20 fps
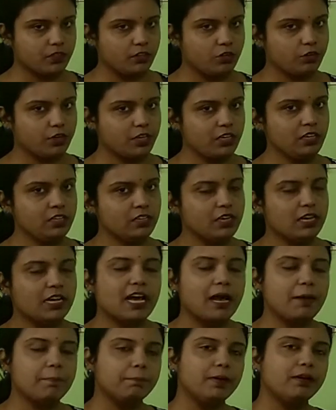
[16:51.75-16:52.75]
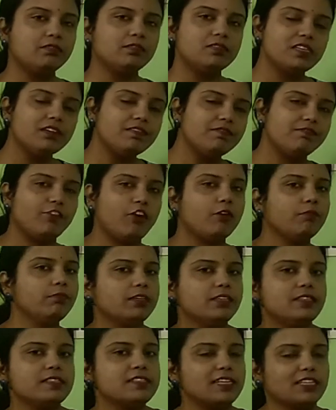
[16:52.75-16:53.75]
Okay, compounds are formed
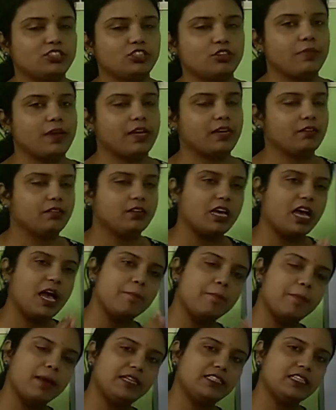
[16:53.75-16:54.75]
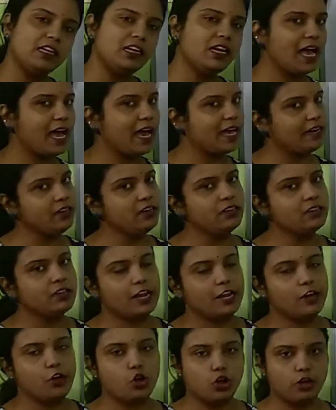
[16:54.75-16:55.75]
in such a manner, a metal and a
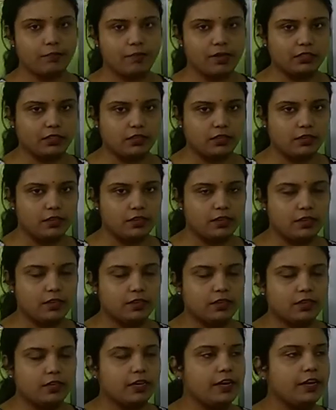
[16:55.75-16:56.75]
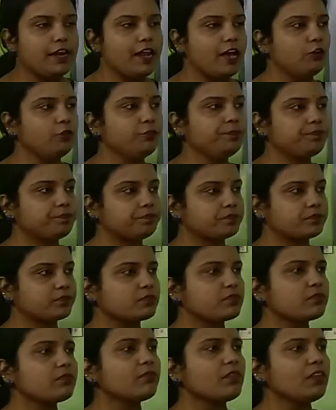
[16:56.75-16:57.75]
non-metal. Now
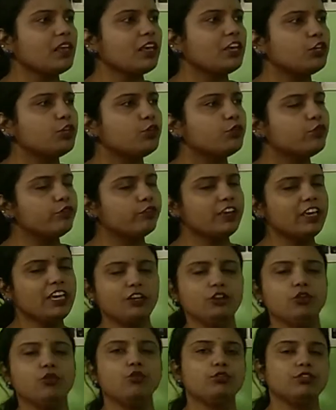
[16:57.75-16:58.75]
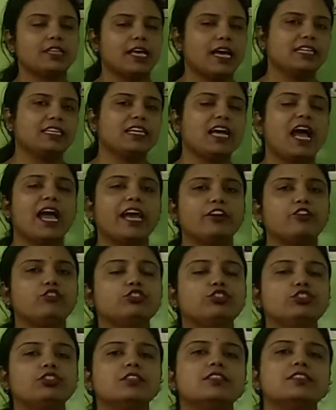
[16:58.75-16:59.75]
we know that
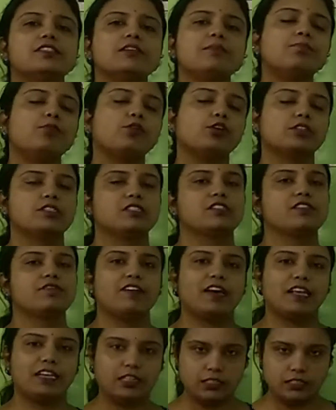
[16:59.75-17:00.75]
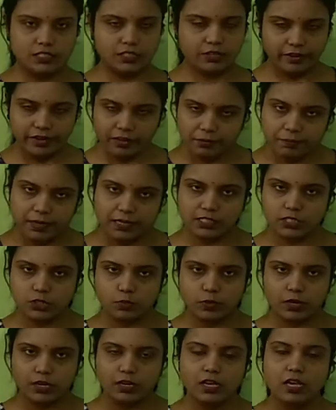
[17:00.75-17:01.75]
hydrogen is a positive valency, right,
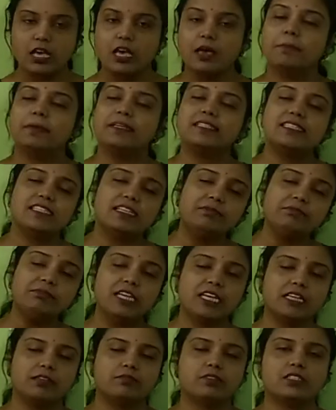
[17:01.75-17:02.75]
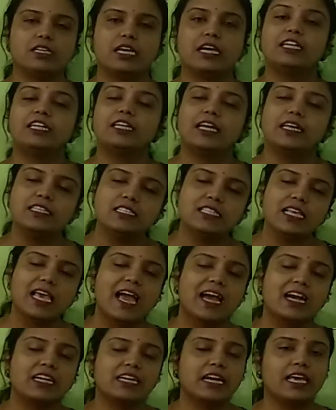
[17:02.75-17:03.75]
+1, but sometimes it does act